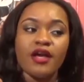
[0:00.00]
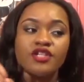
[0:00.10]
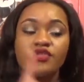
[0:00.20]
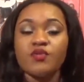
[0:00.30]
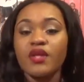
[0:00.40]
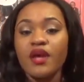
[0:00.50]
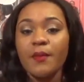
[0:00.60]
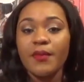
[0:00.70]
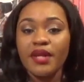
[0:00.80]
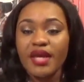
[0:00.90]
issues with
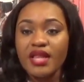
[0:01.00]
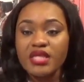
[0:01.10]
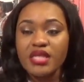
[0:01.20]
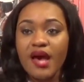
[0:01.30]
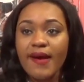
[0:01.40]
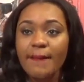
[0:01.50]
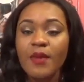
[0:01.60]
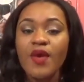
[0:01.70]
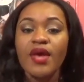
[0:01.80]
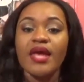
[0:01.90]
Young Money at the time.